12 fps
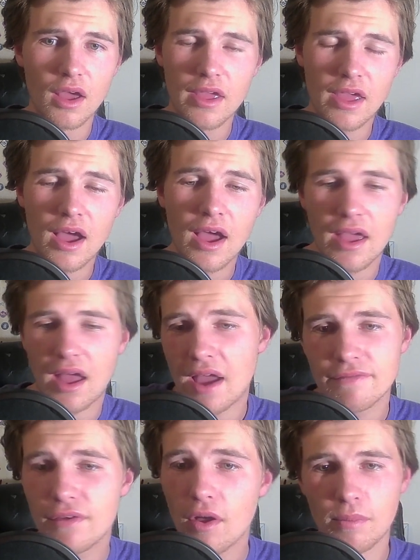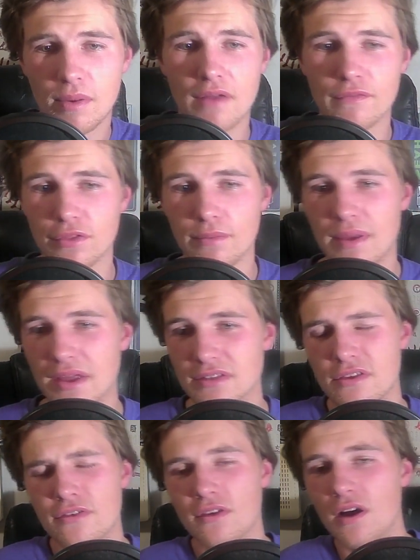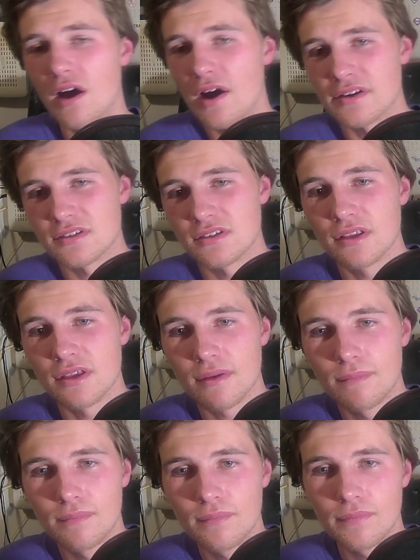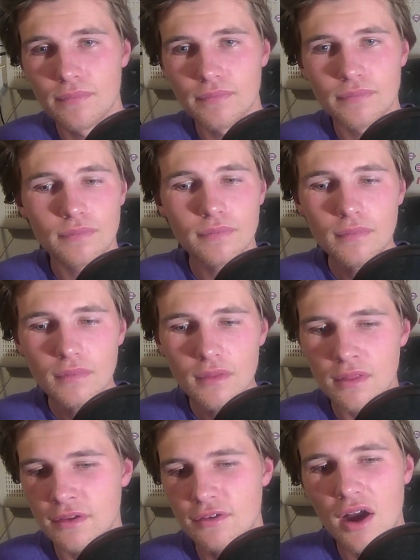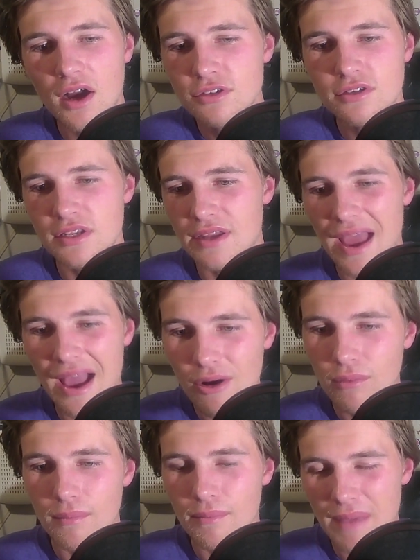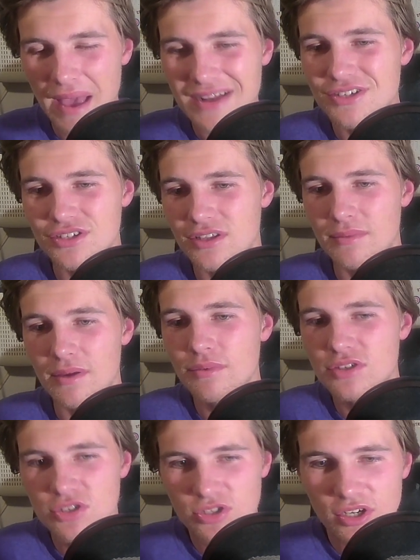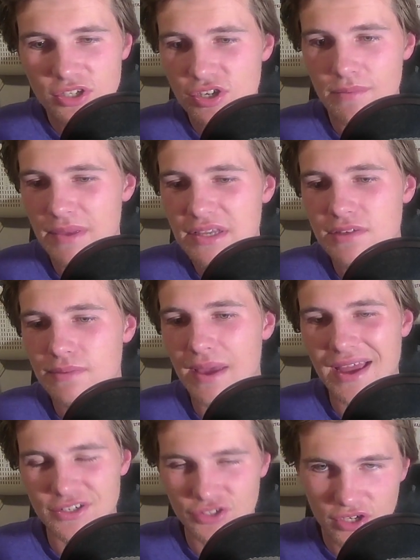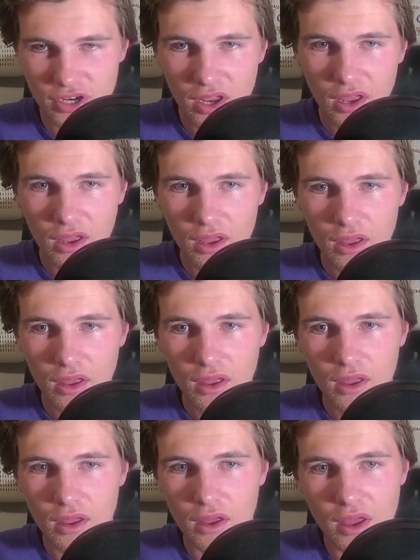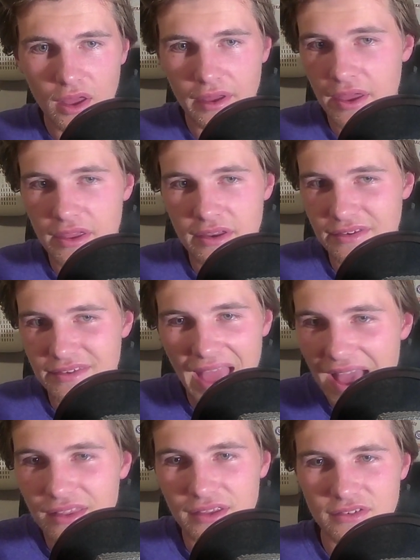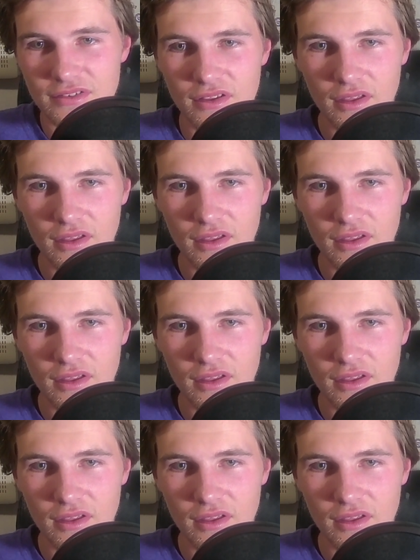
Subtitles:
I felt bad for the Mets, honestly. The Dodgers had outmatched them. It was such a mismatch in talent.